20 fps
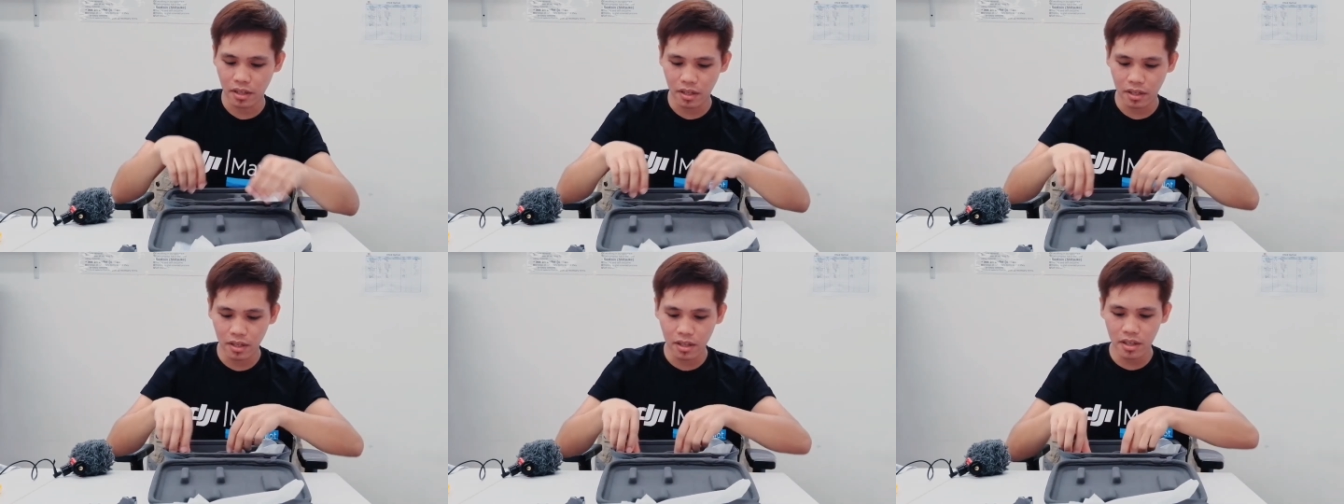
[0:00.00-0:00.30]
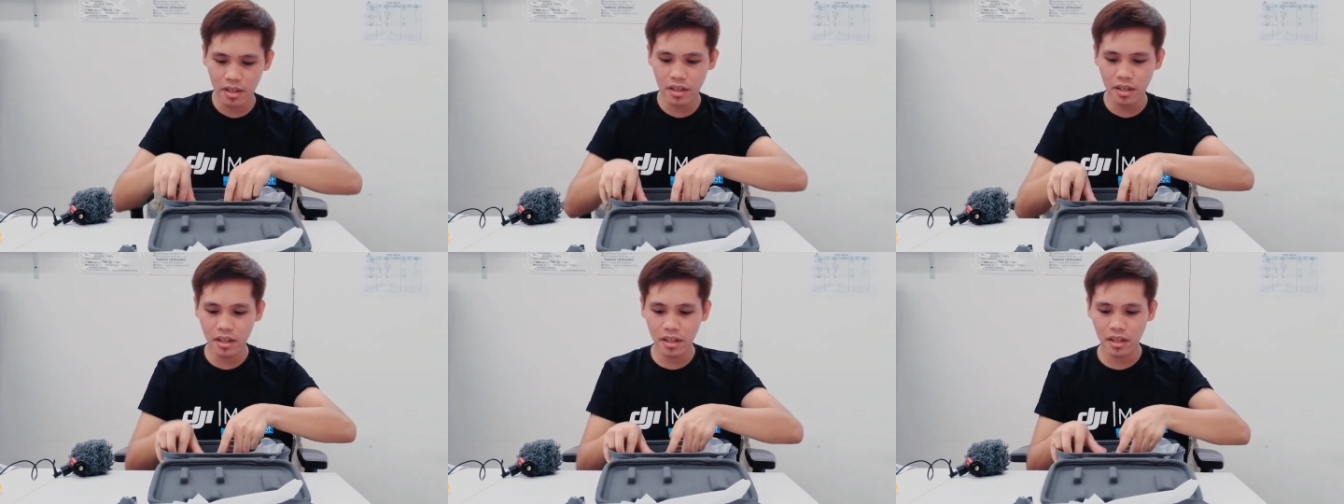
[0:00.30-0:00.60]

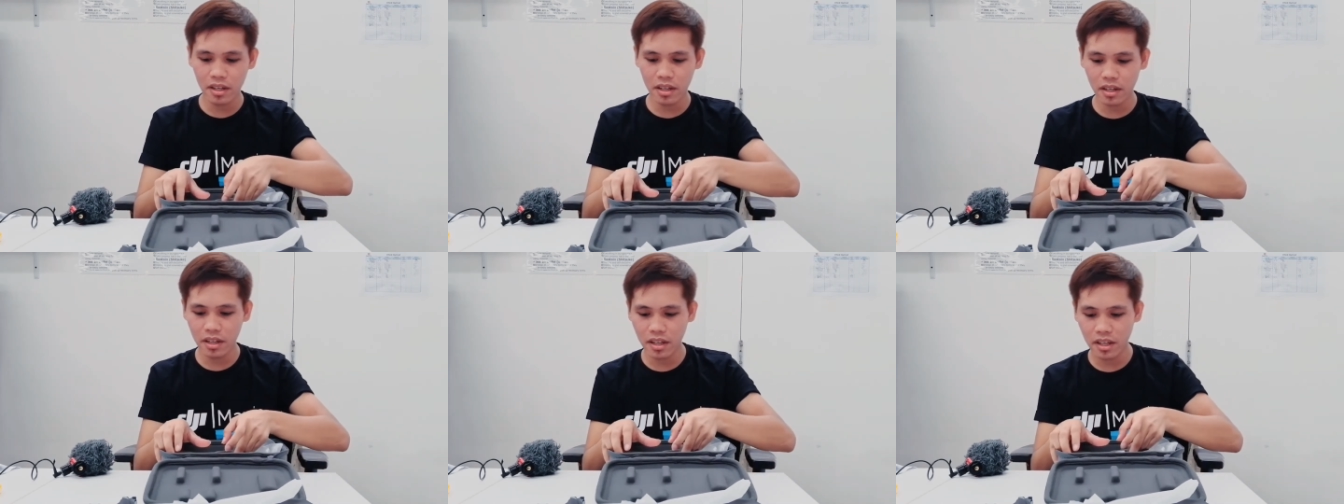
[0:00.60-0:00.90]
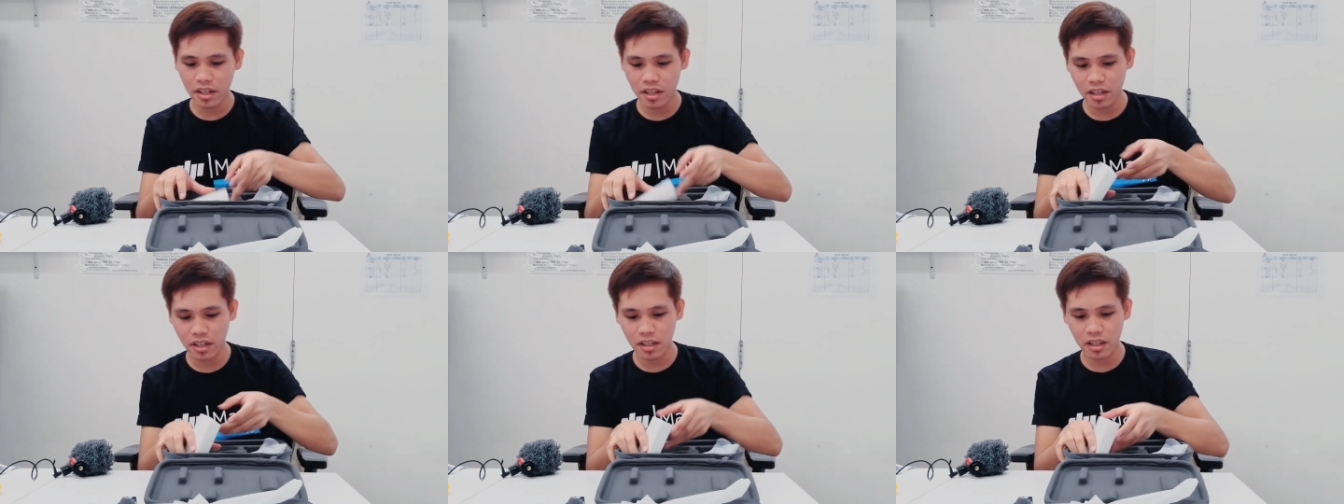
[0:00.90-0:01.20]

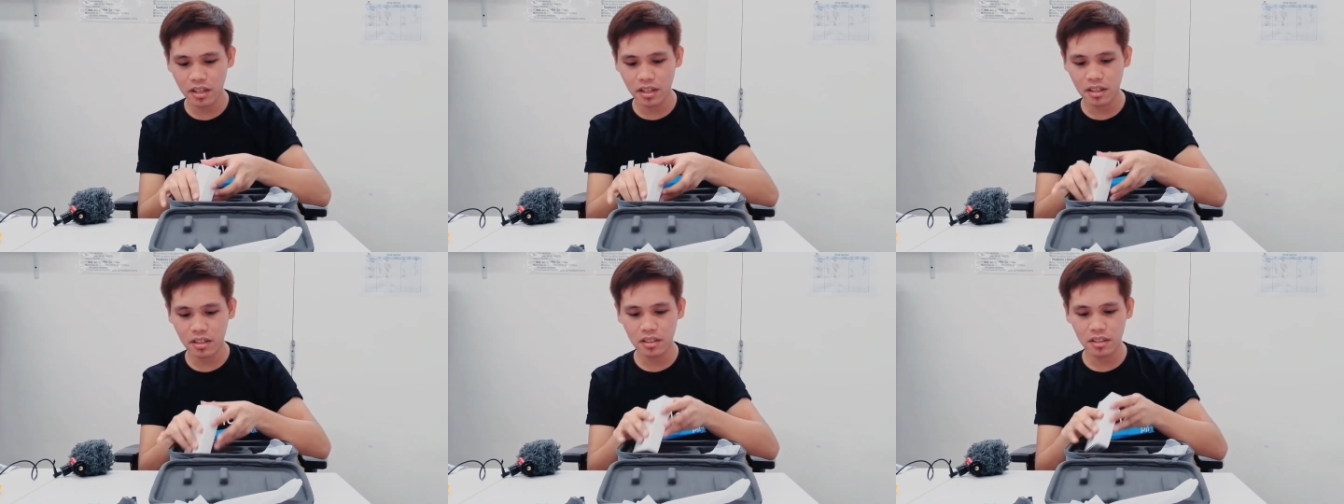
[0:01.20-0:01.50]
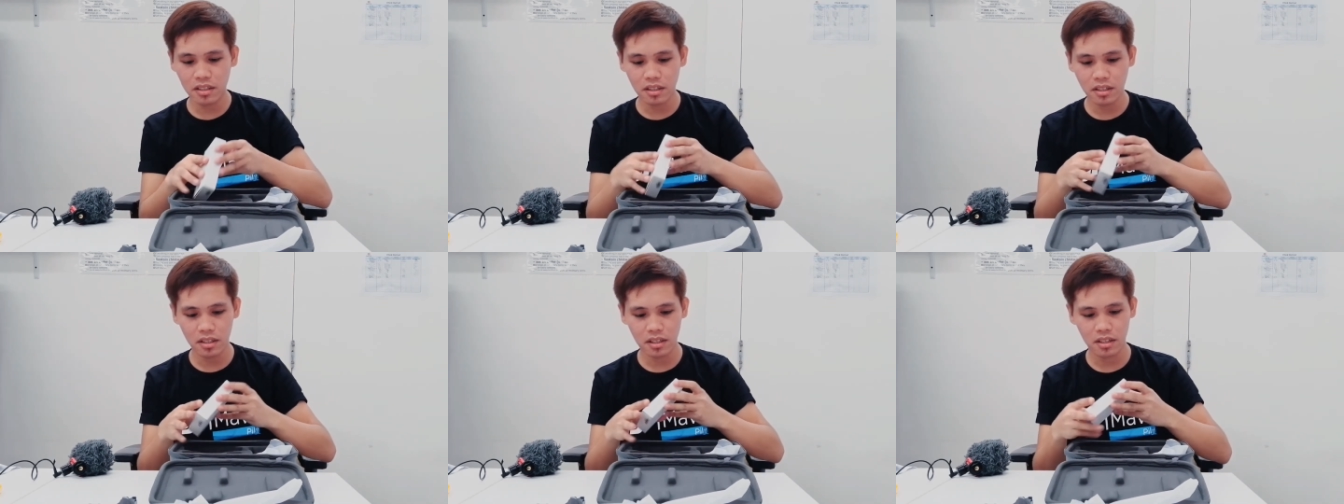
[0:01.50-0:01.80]

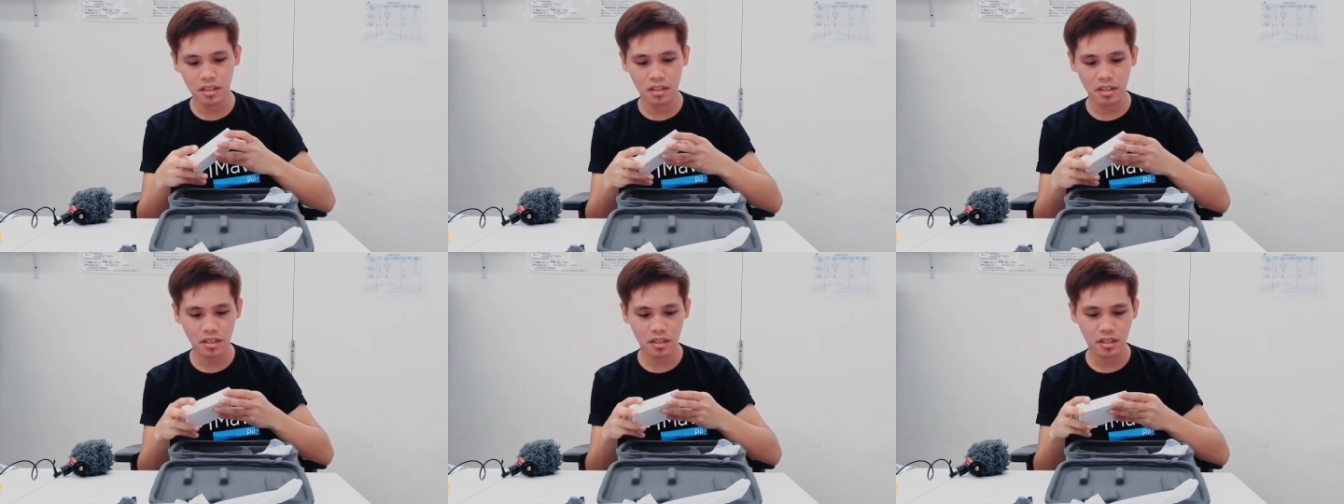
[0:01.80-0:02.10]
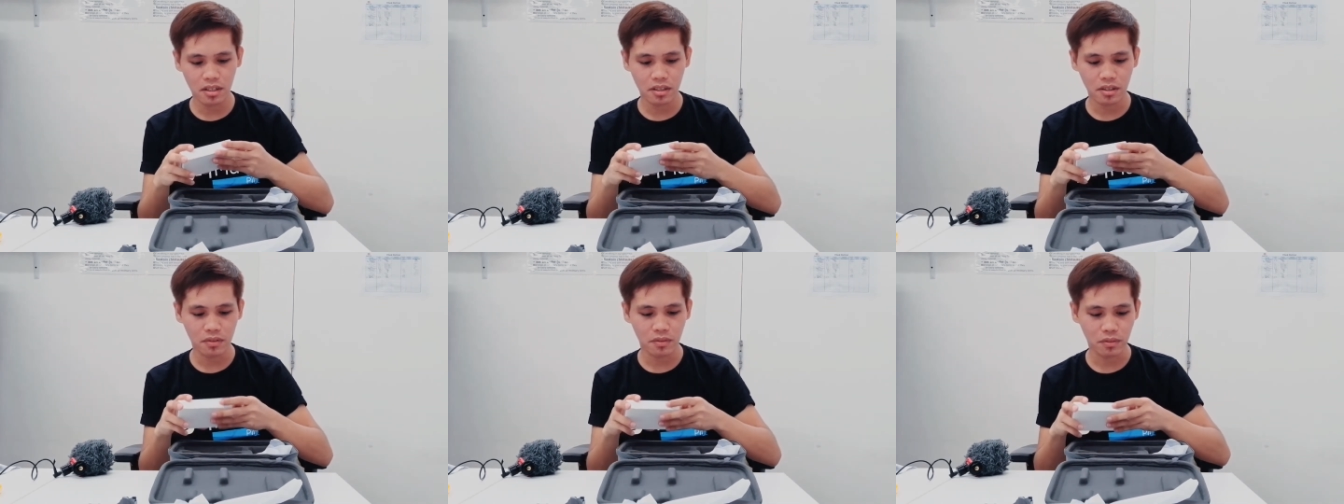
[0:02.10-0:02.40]
And
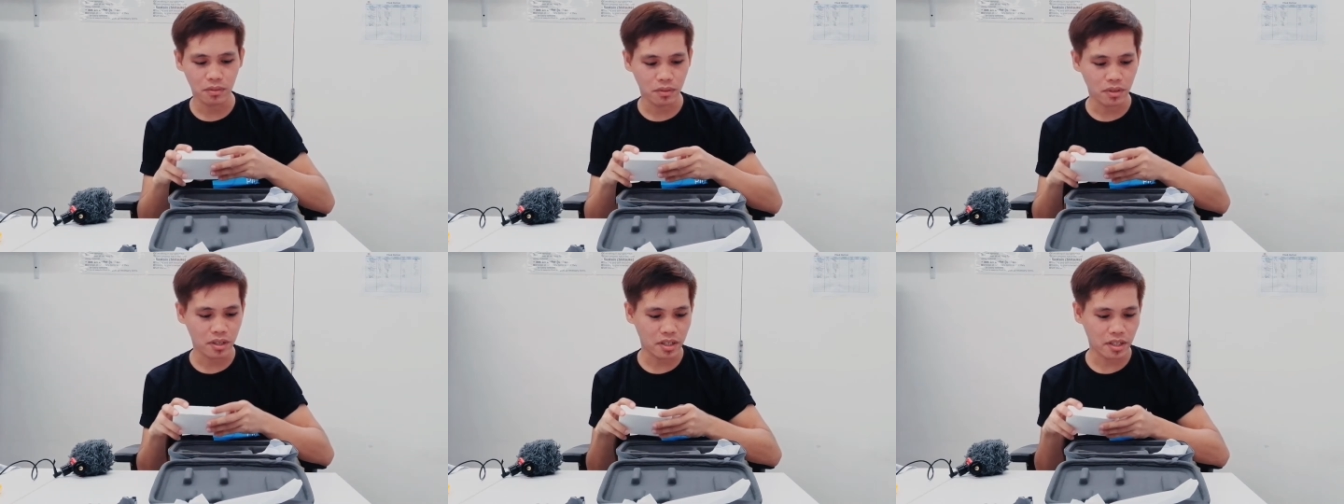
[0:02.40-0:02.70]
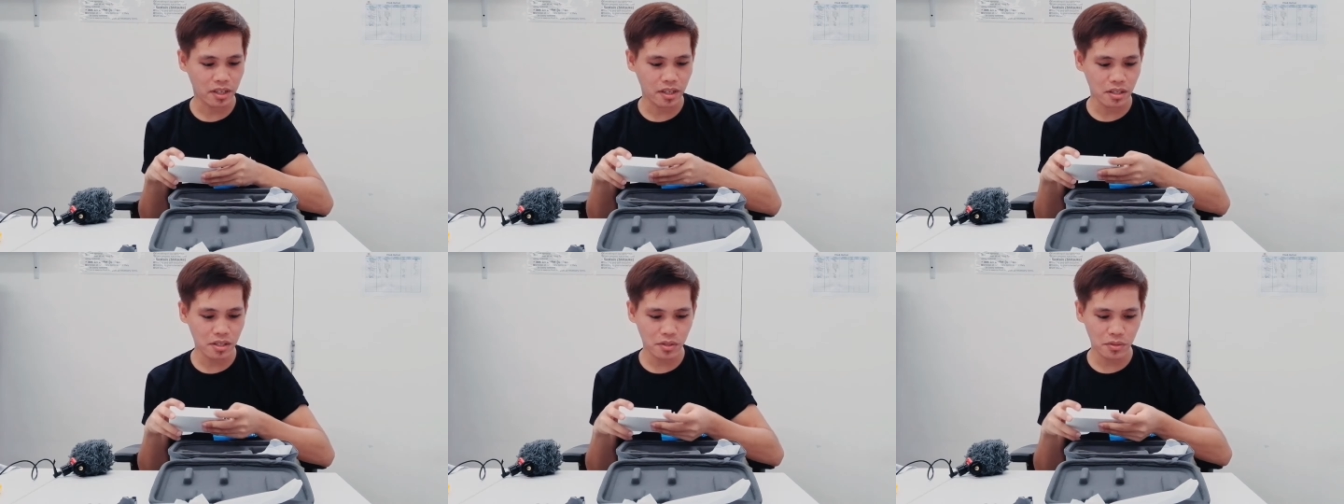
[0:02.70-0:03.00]

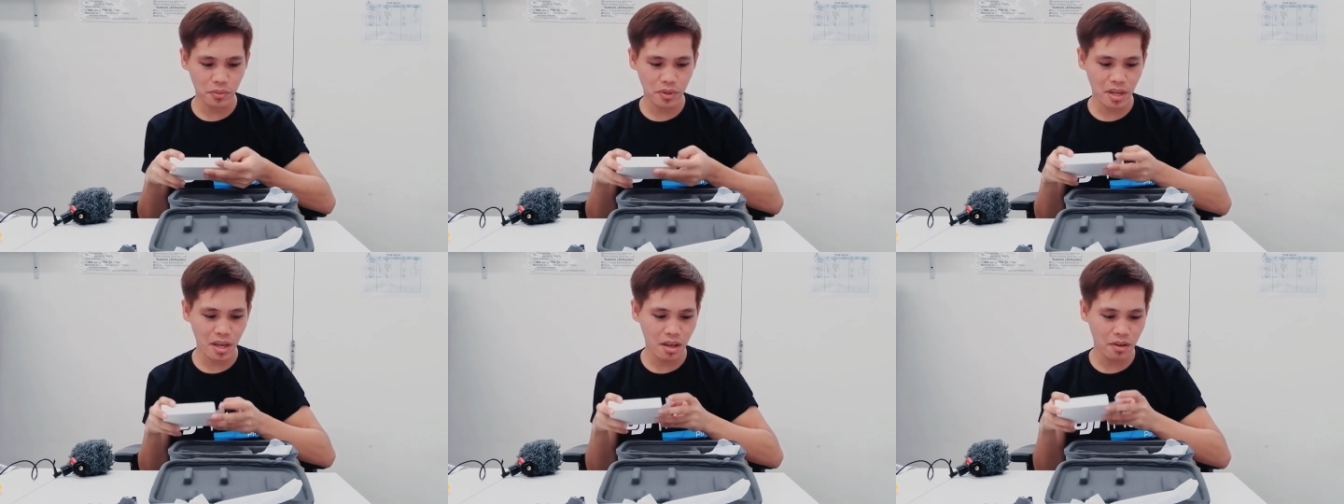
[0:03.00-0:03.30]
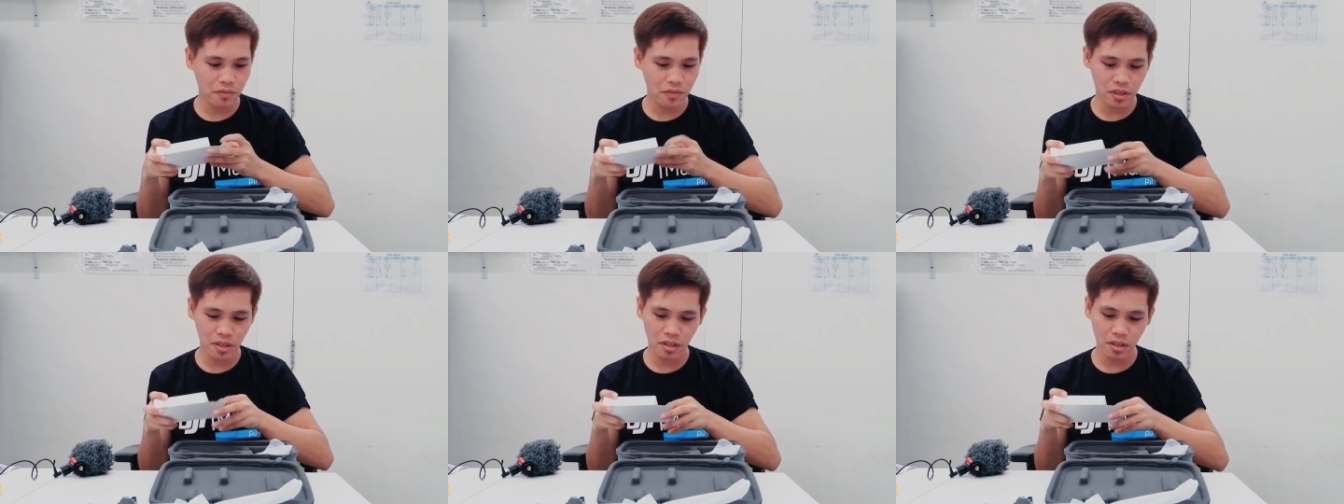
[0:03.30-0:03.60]
what else do we
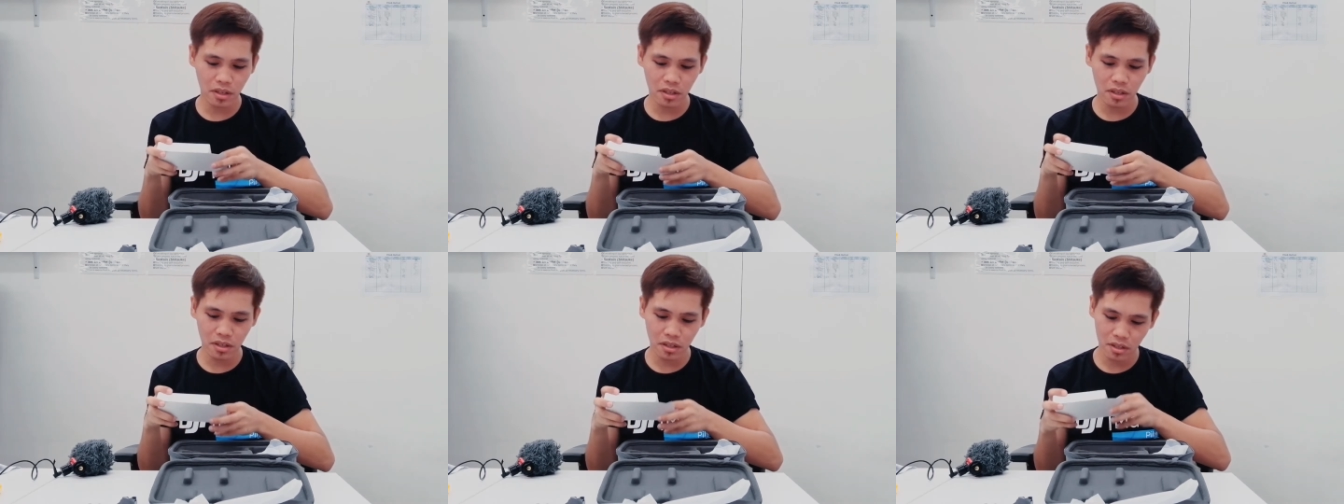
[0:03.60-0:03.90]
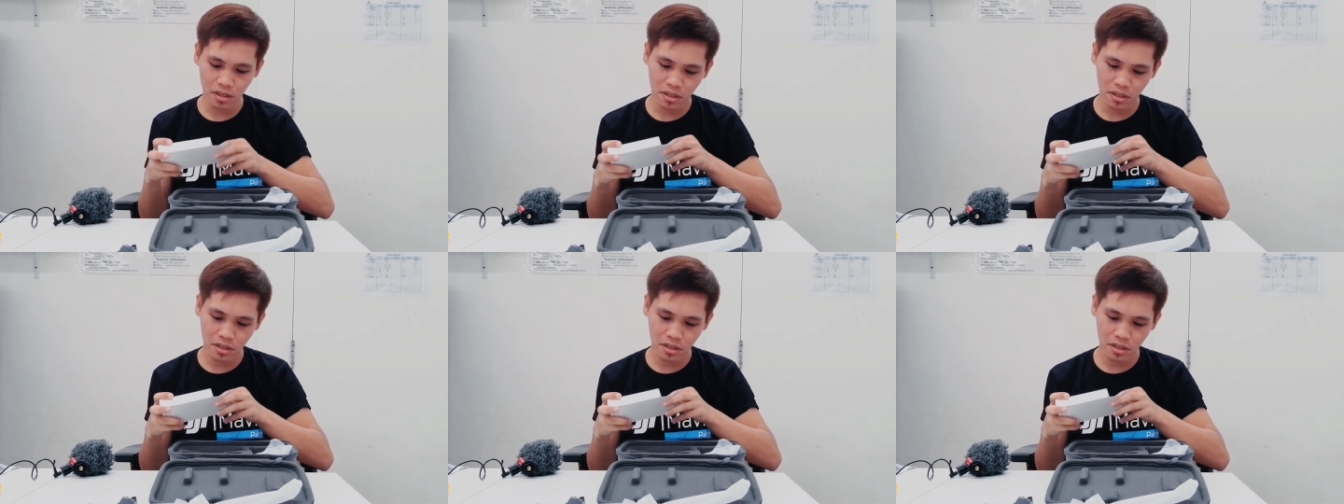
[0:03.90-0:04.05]
have here